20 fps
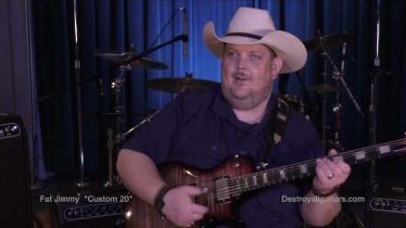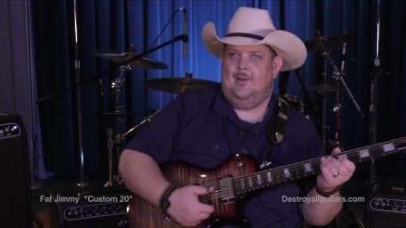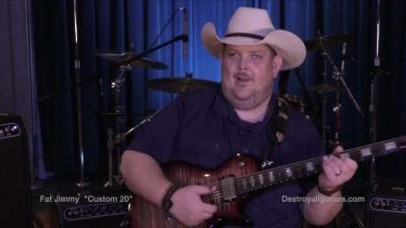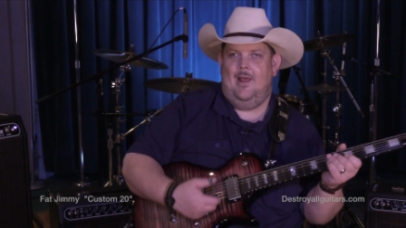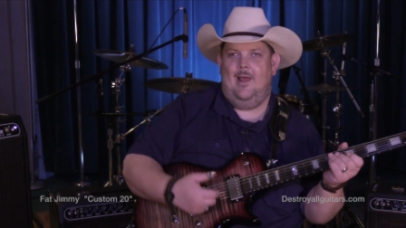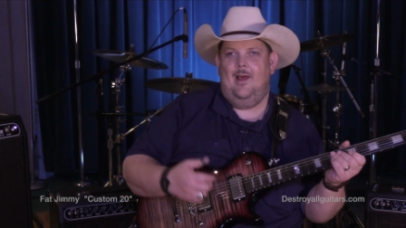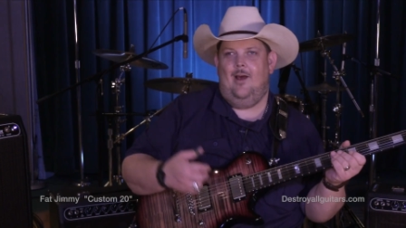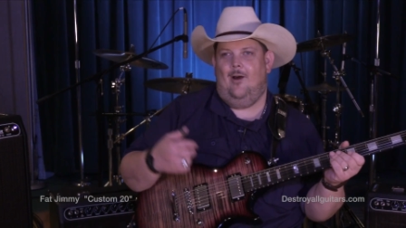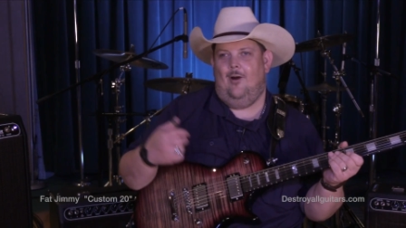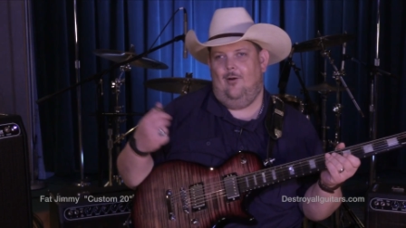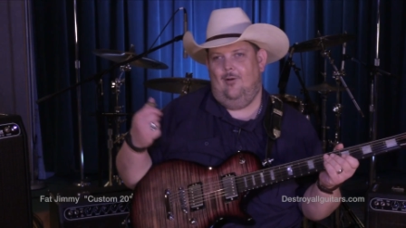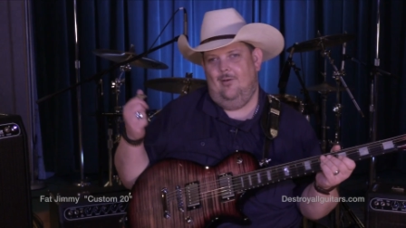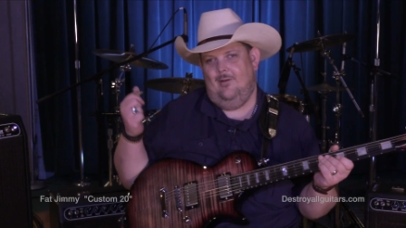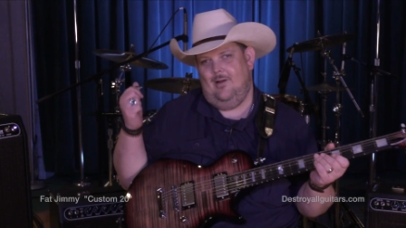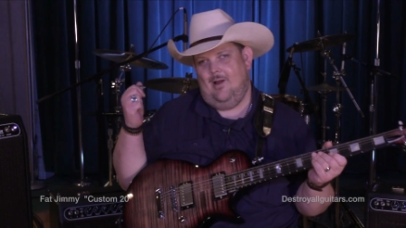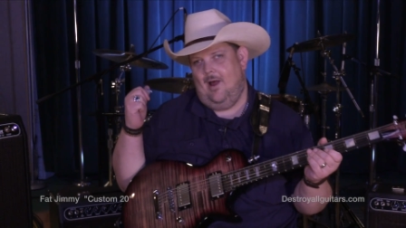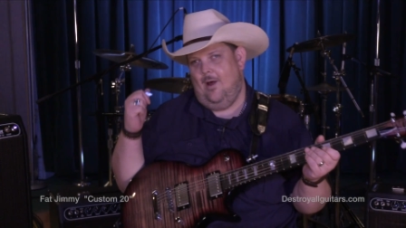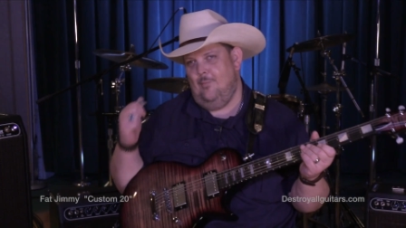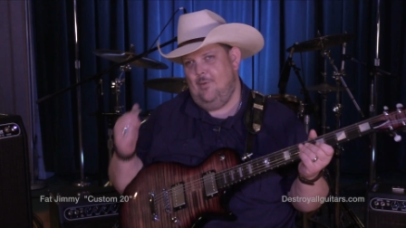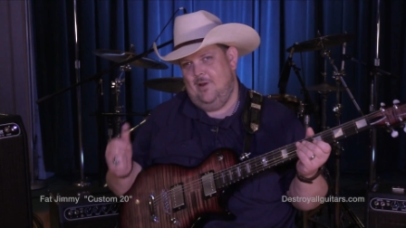Now,
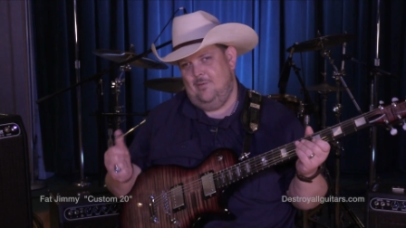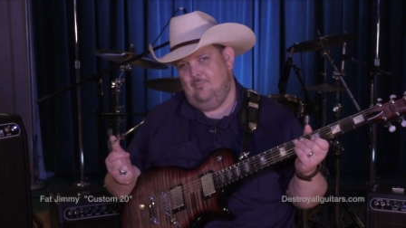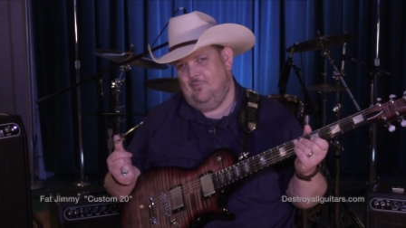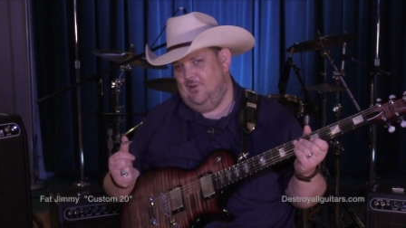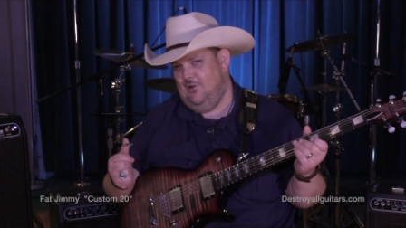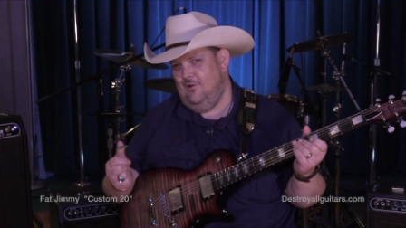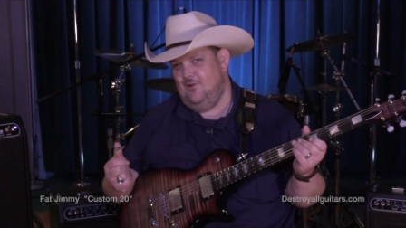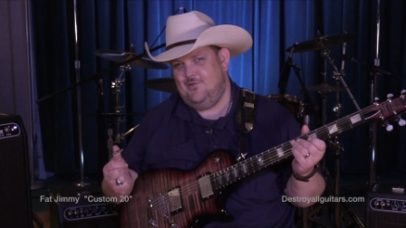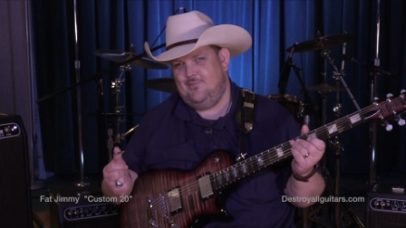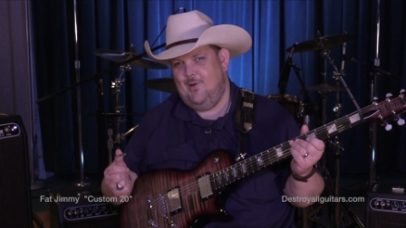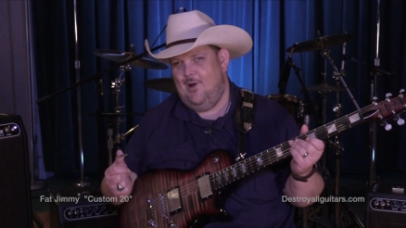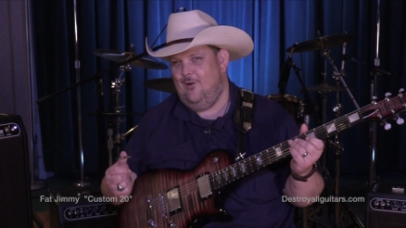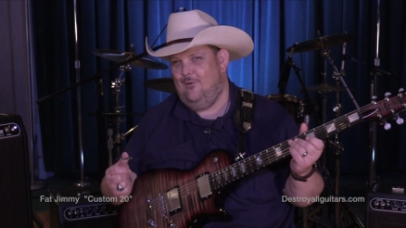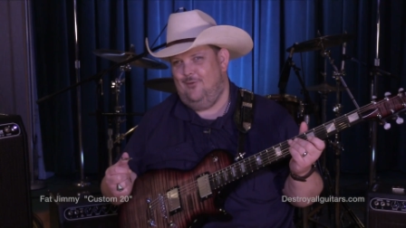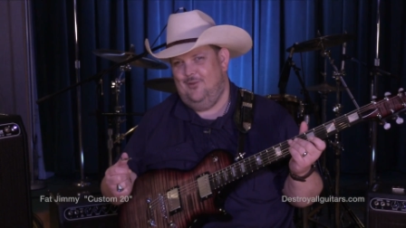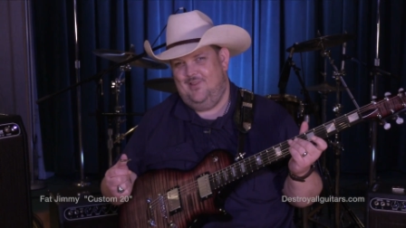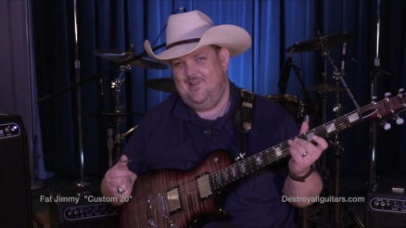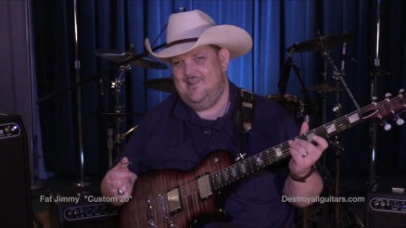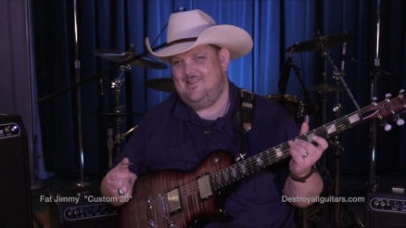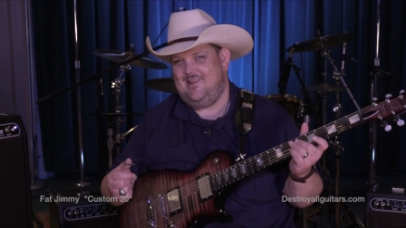I'm in blues mode
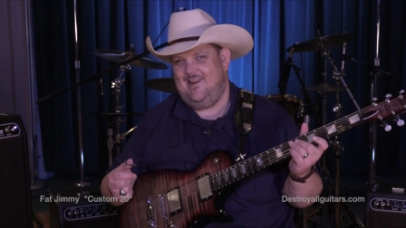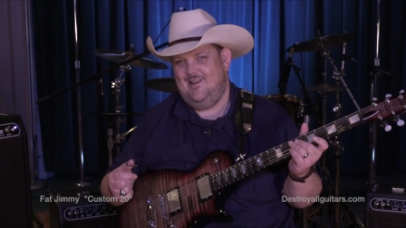with this